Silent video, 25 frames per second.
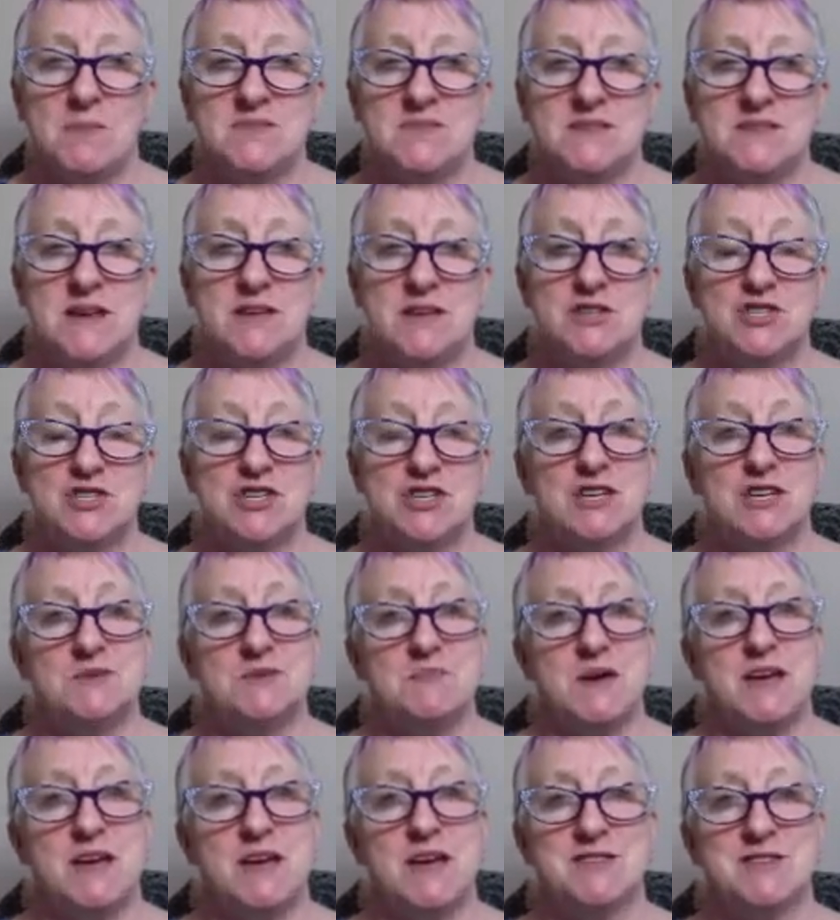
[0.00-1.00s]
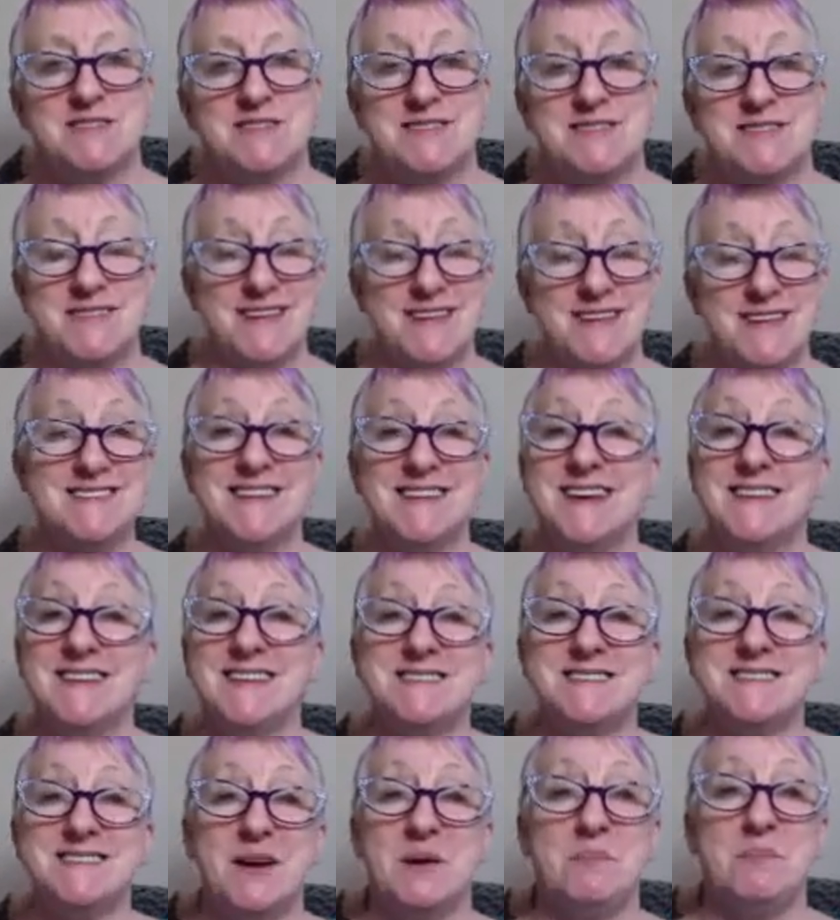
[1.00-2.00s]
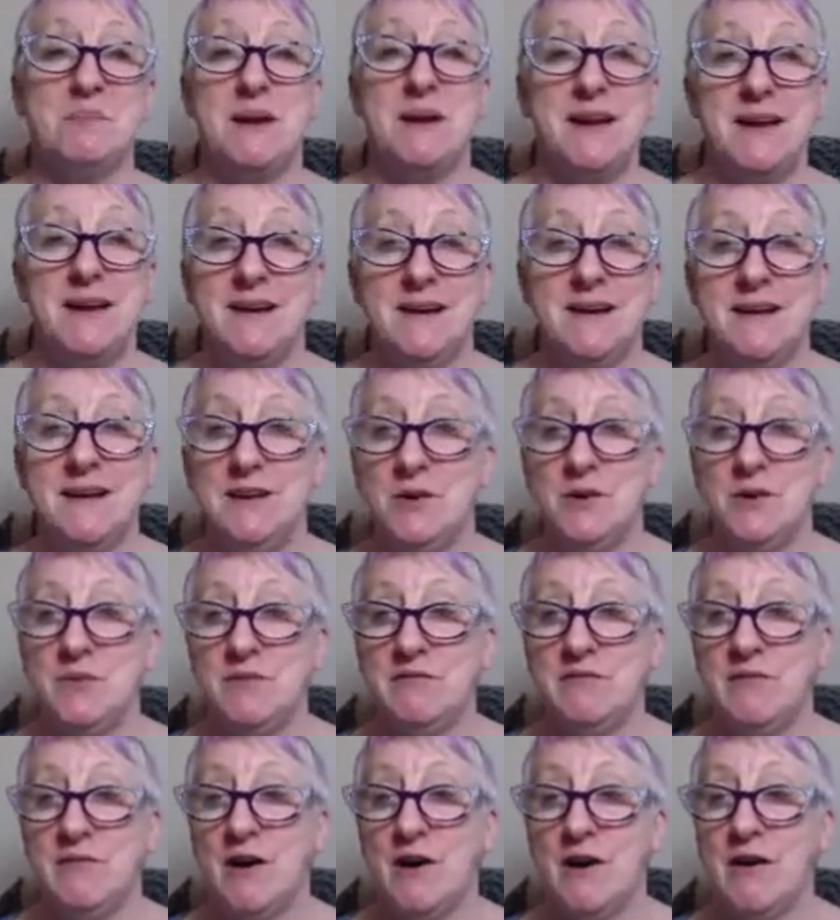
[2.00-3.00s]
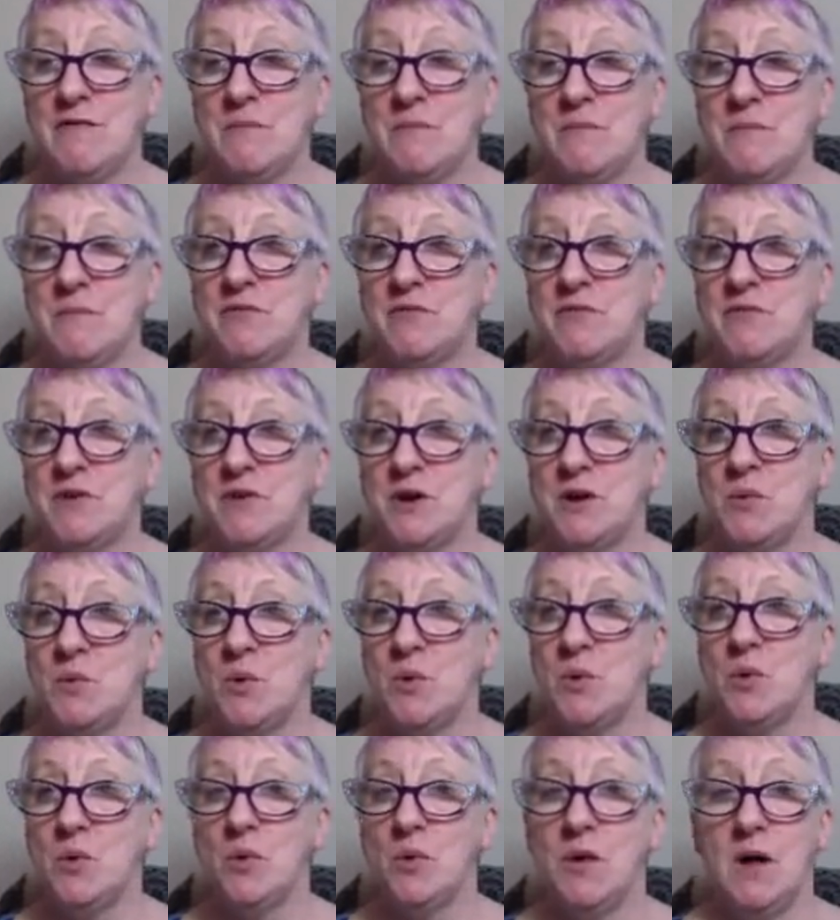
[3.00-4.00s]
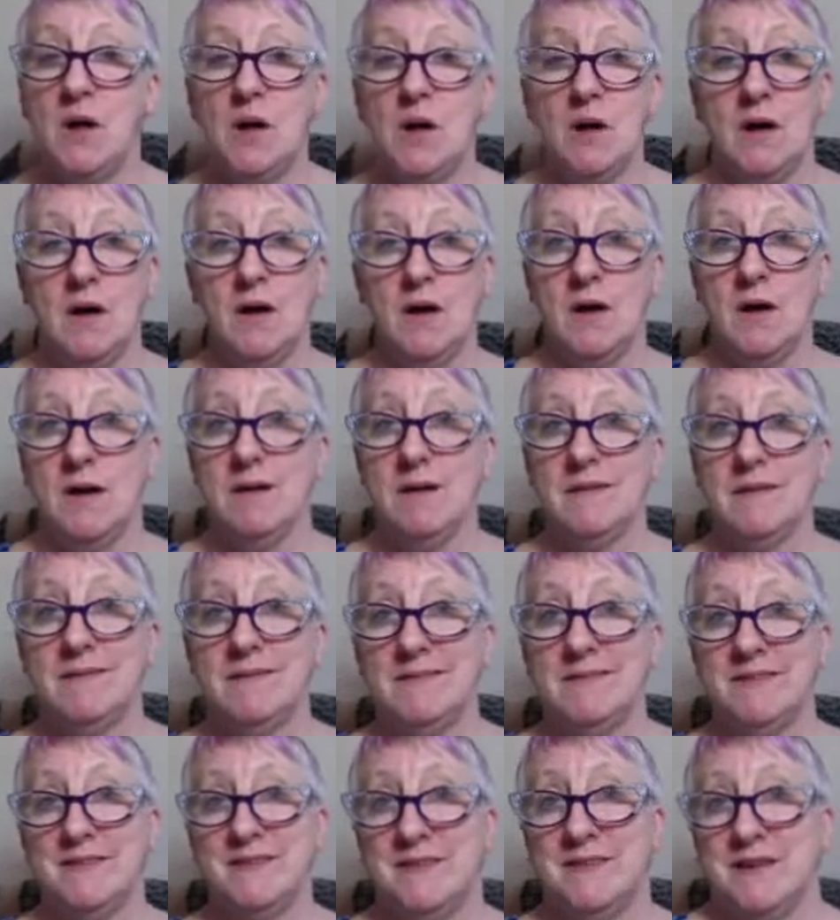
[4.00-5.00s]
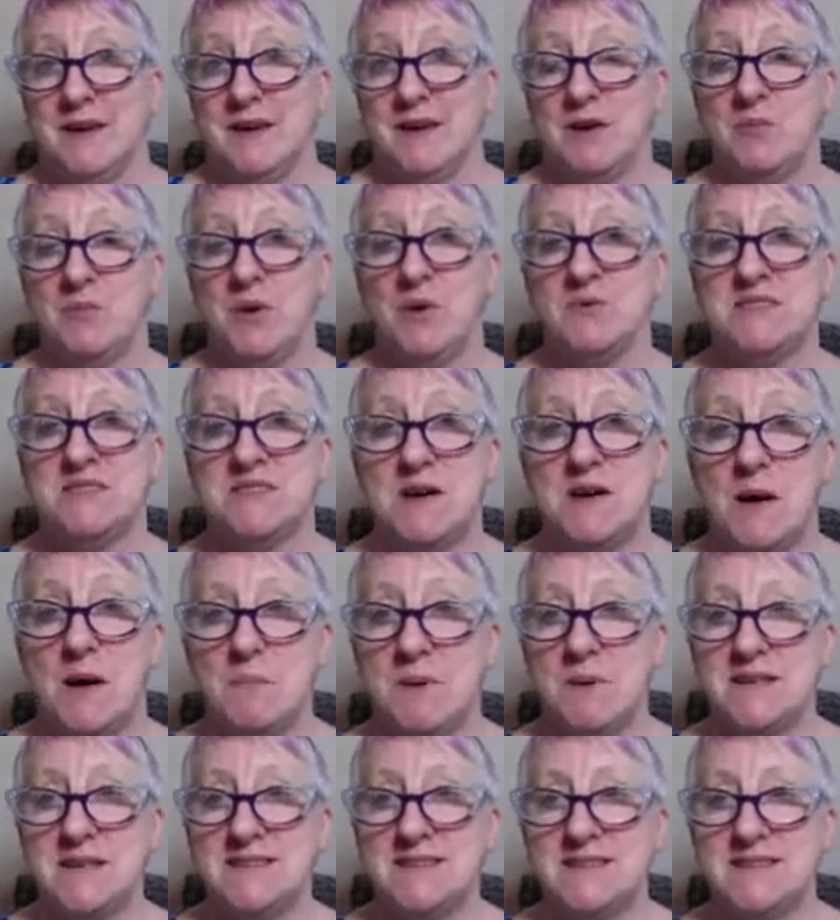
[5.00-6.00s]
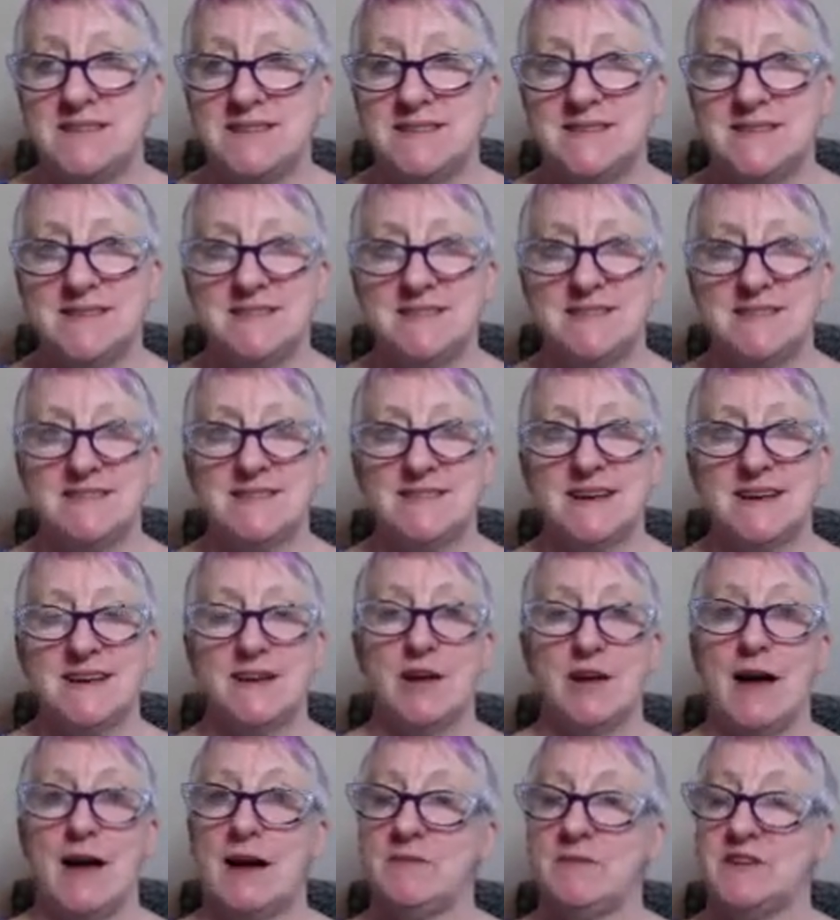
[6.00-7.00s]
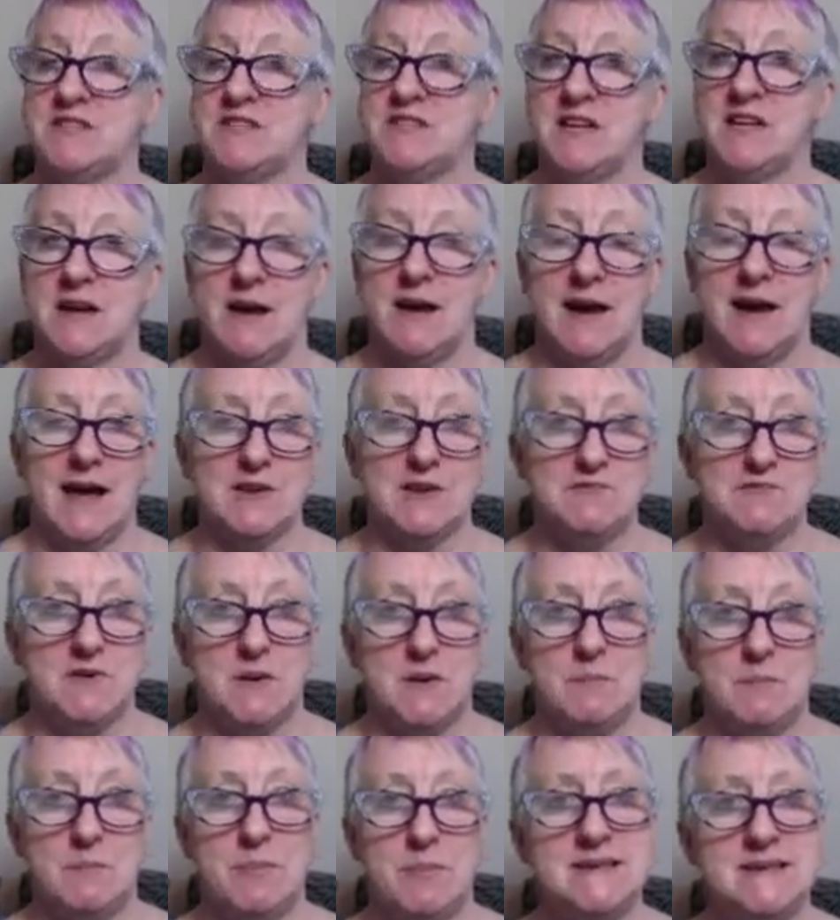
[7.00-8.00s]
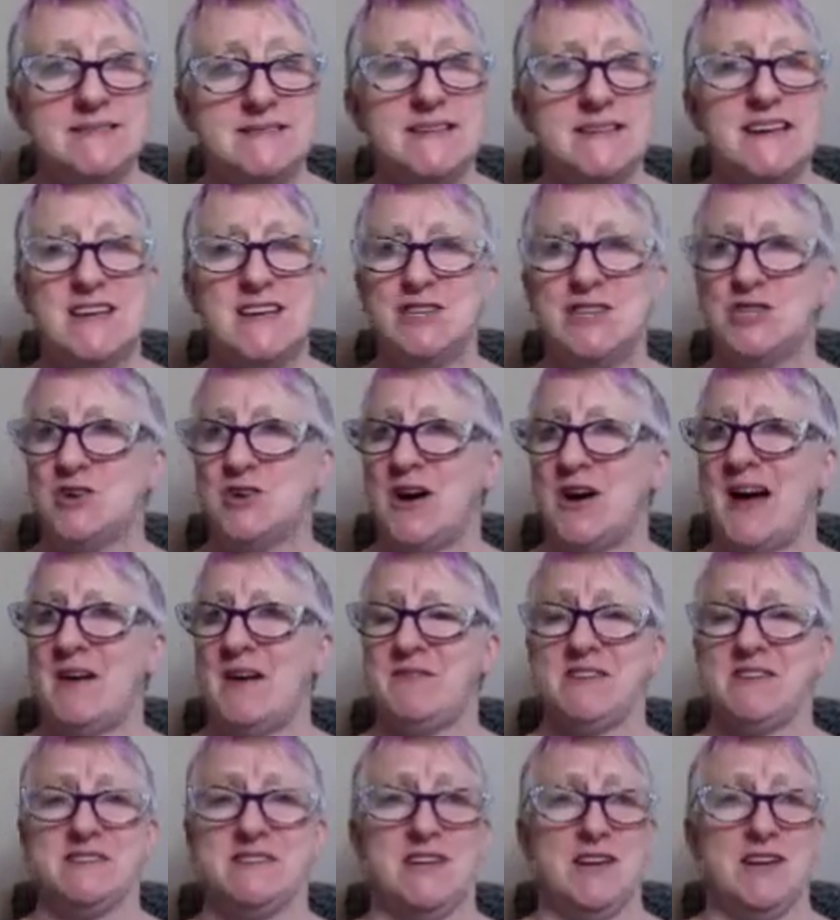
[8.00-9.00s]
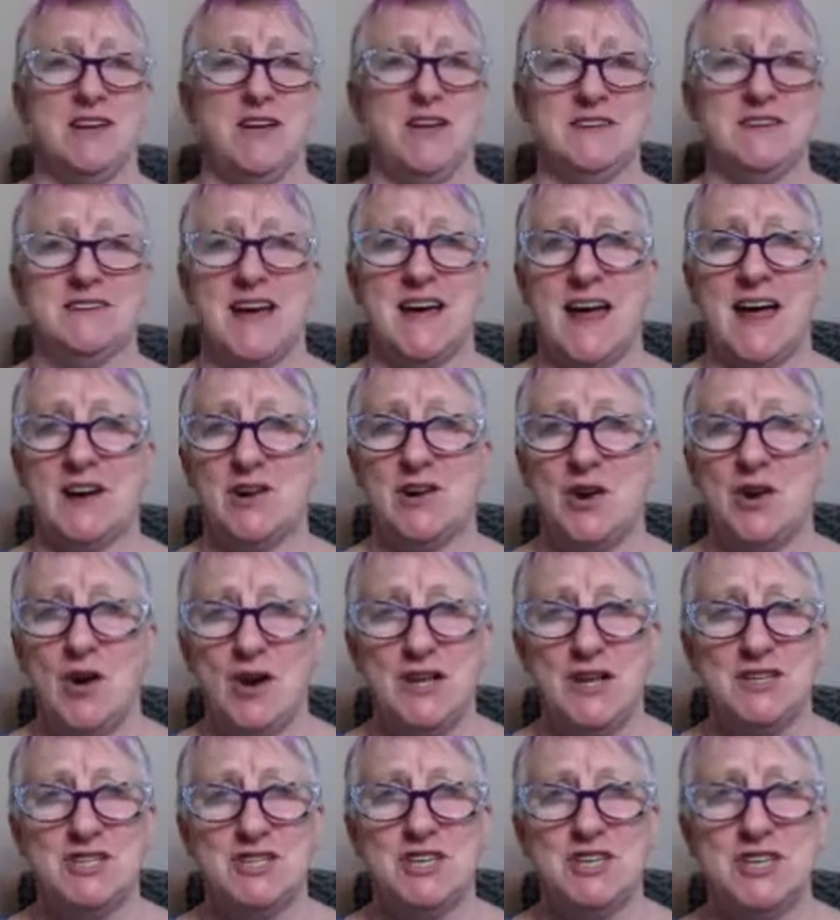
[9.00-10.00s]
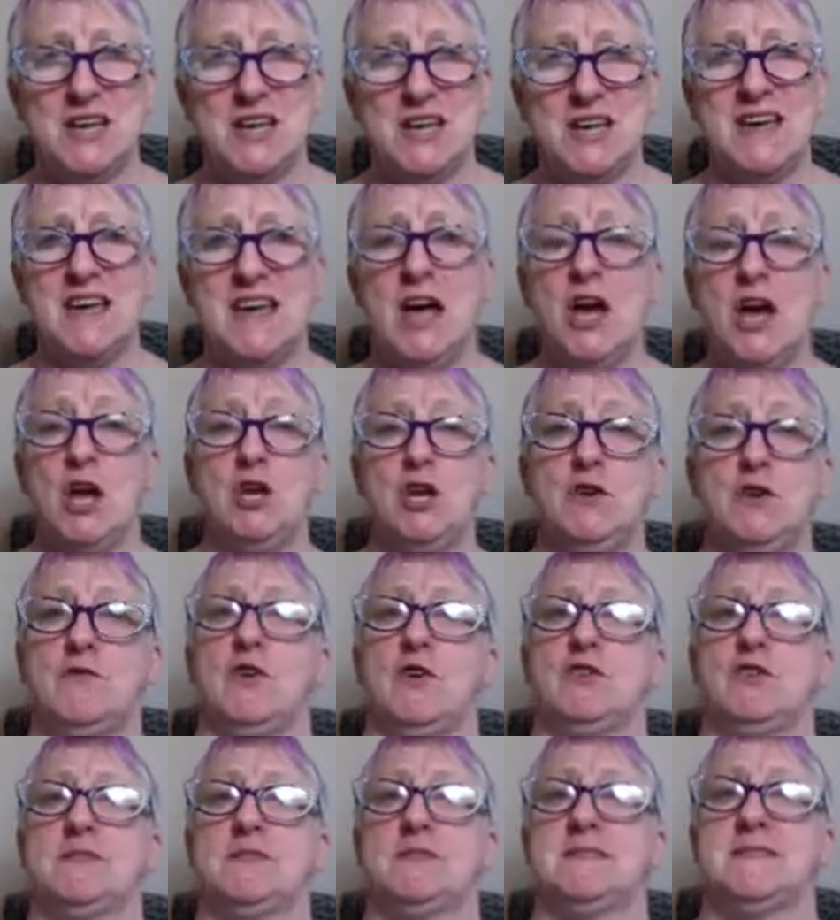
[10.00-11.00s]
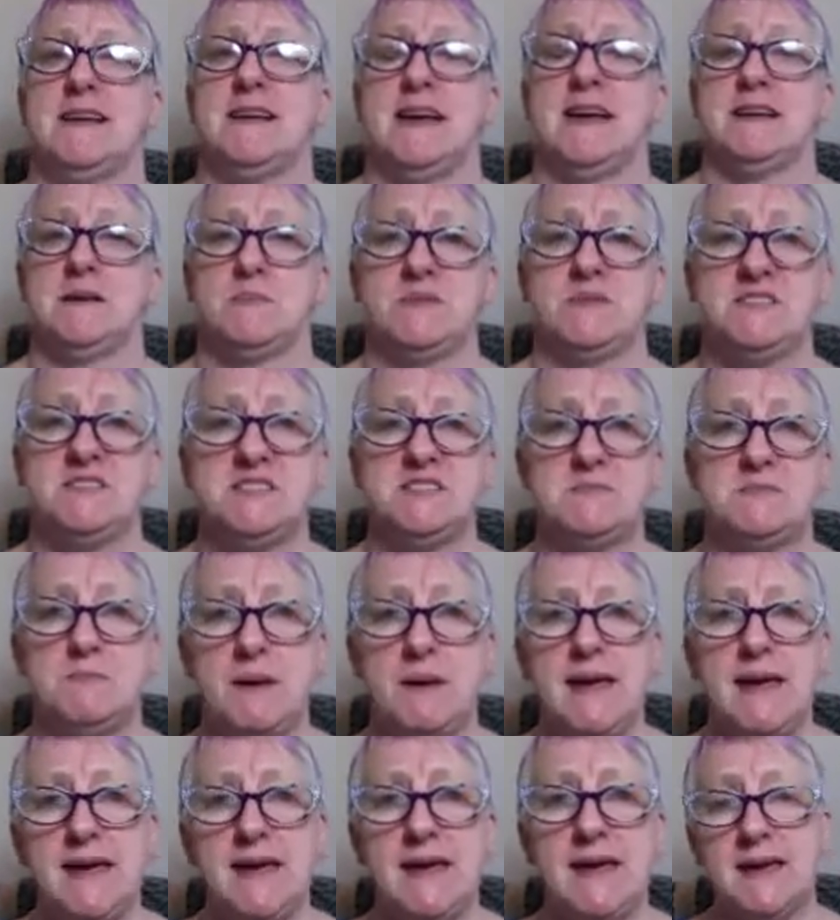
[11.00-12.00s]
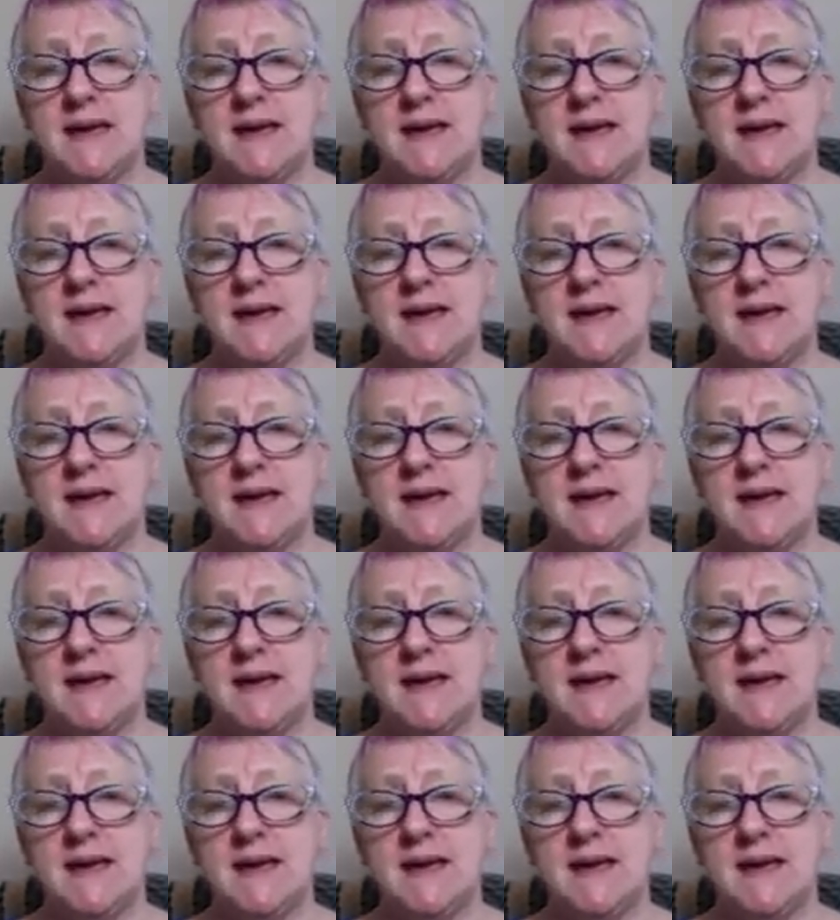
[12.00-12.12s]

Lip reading: it's just because this is a completely new environment for you all. You know, we all start businesses and suddenly you're having to learn how to run a business. You're having to learn the technology. You've got to stand up and speak.